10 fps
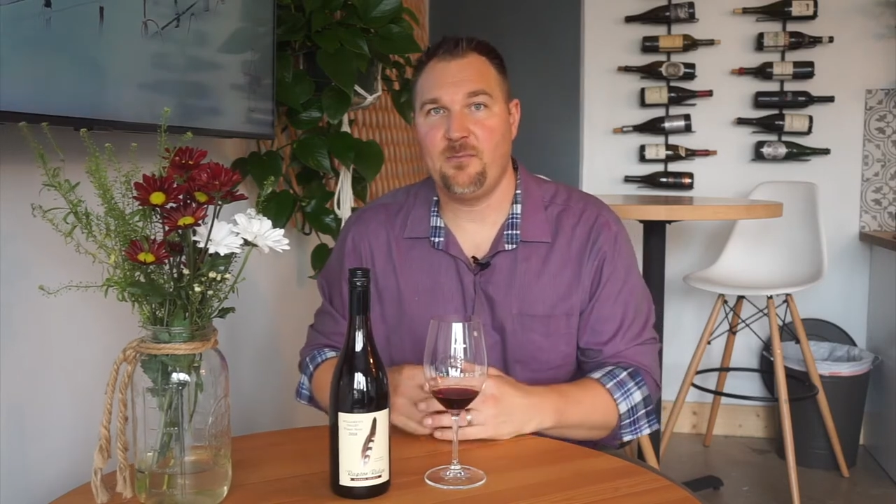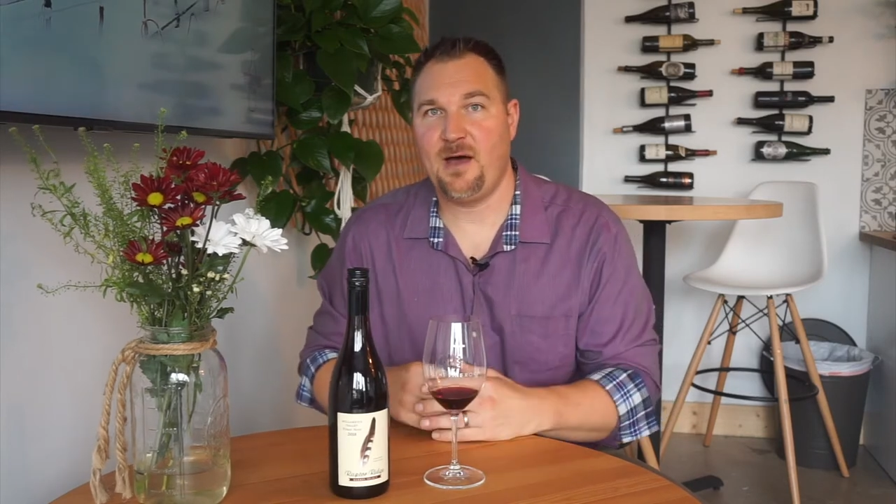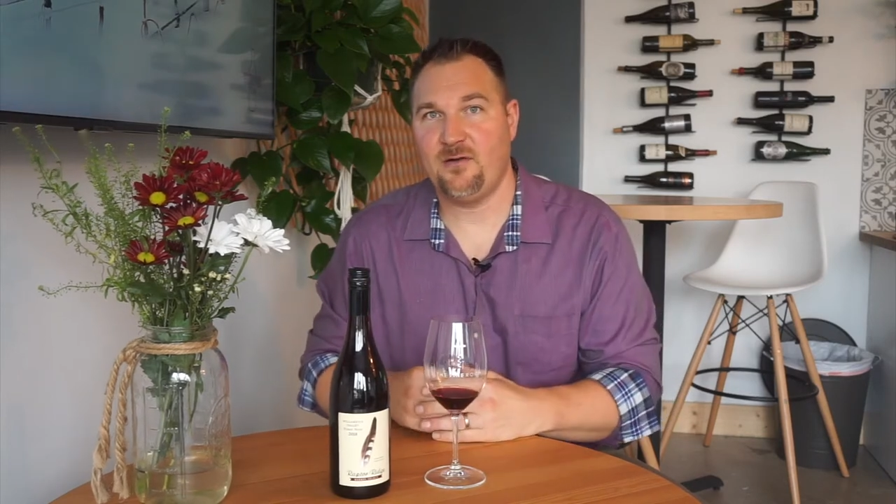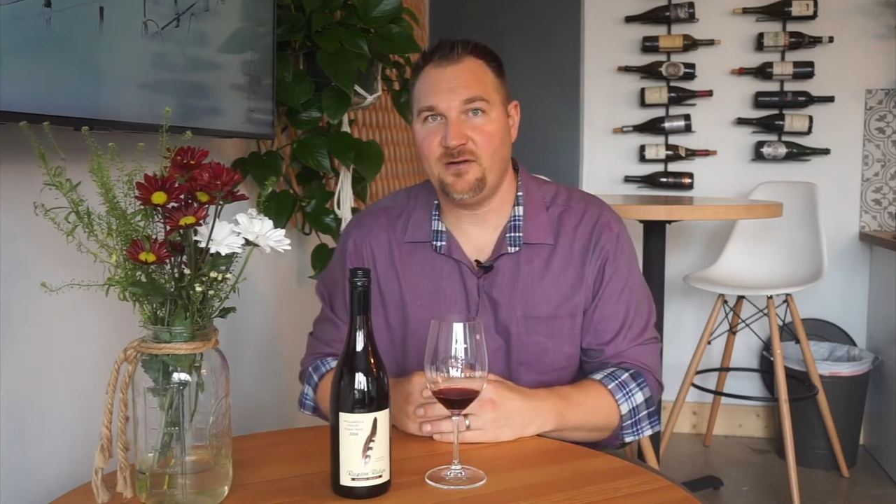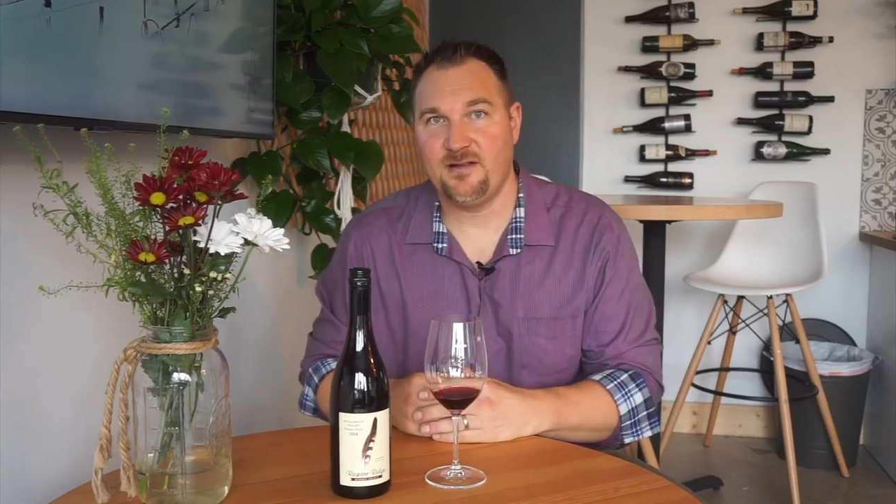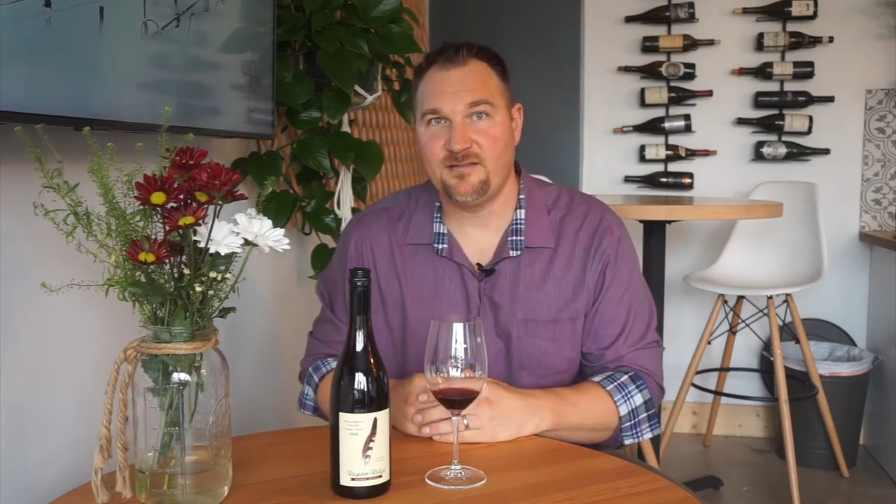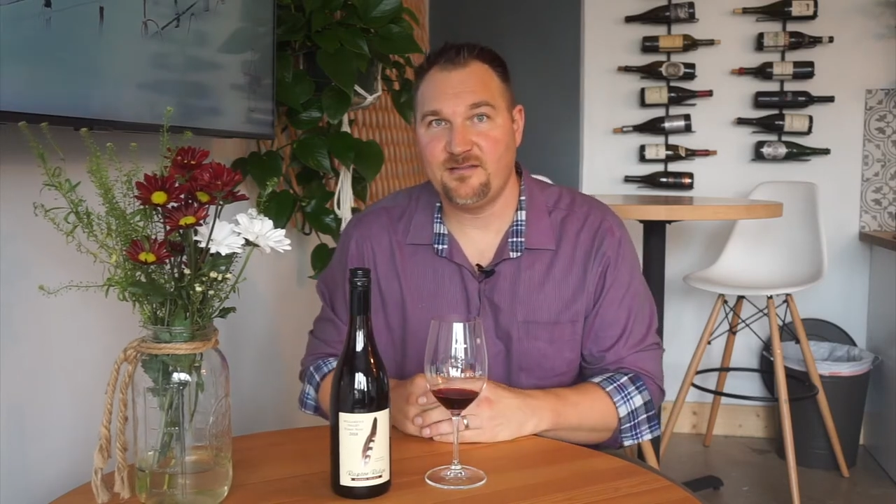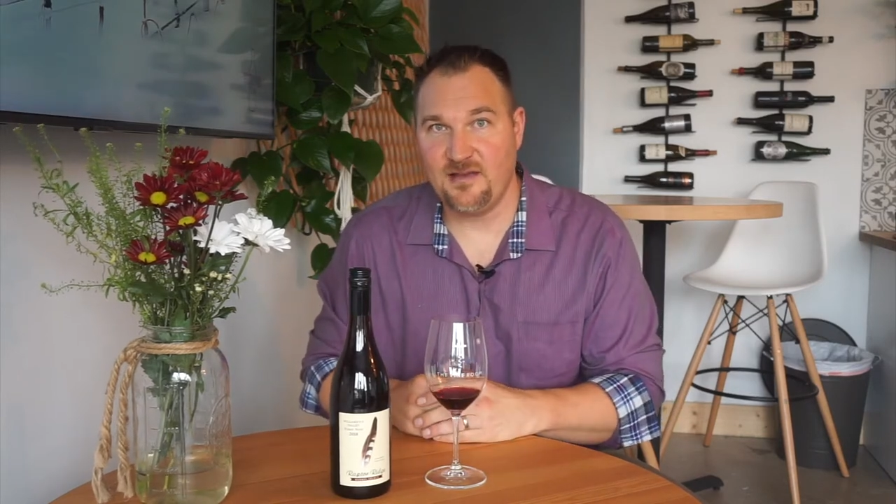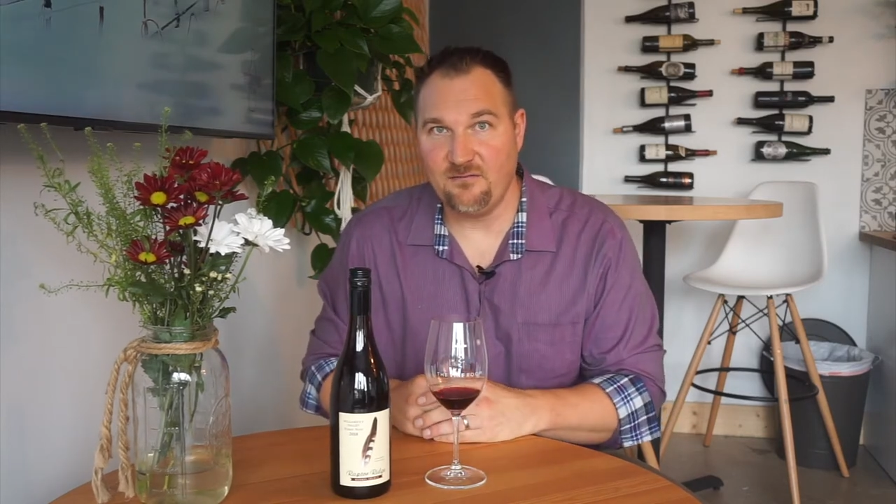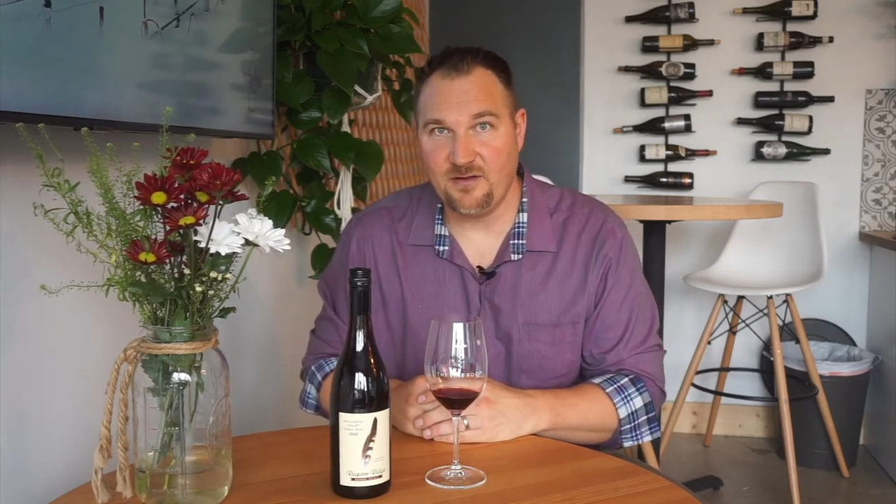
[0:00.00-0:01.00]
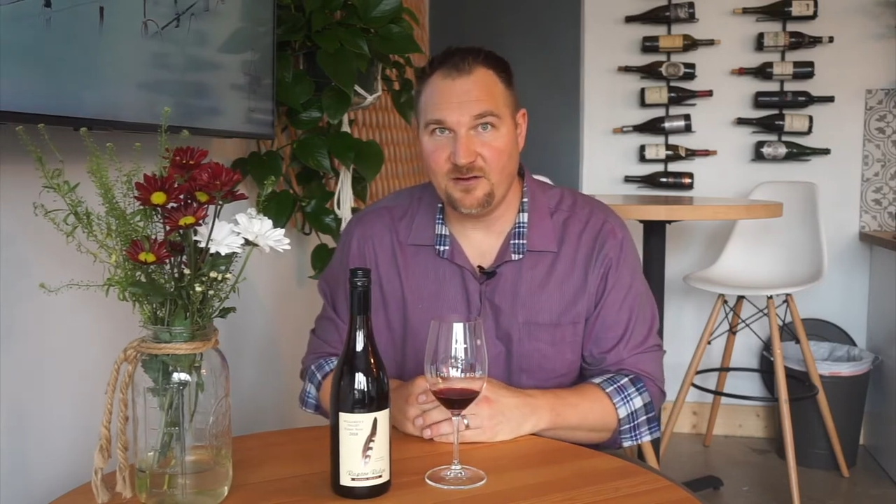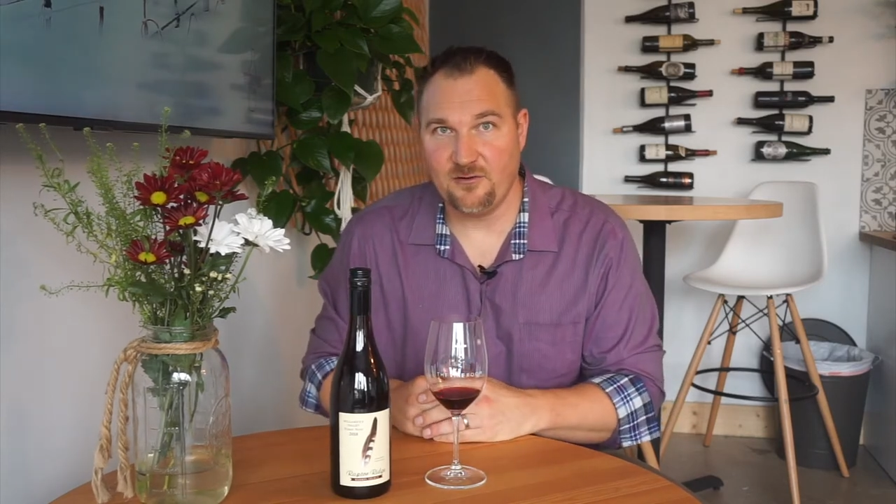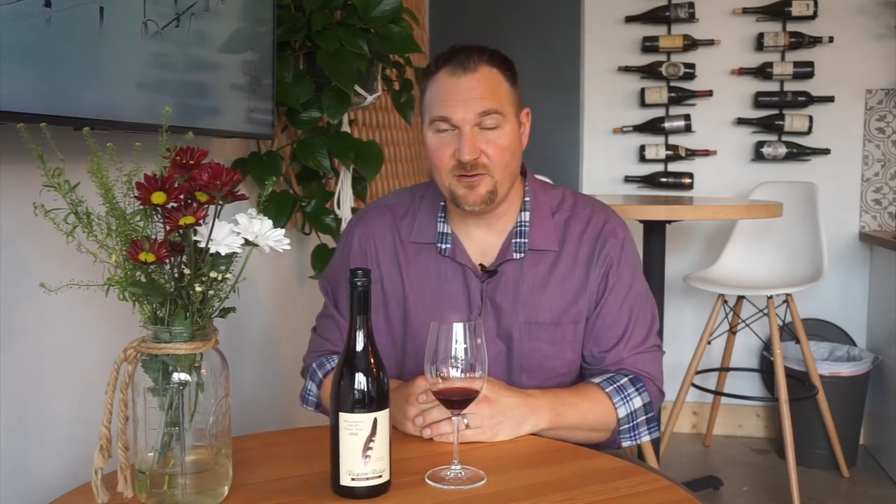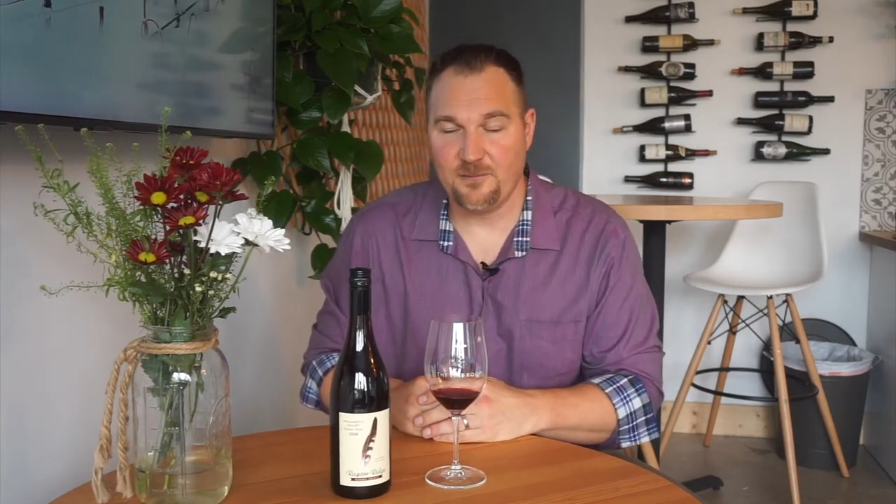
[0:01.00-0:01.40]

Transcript: Mountain Estate Vineyard.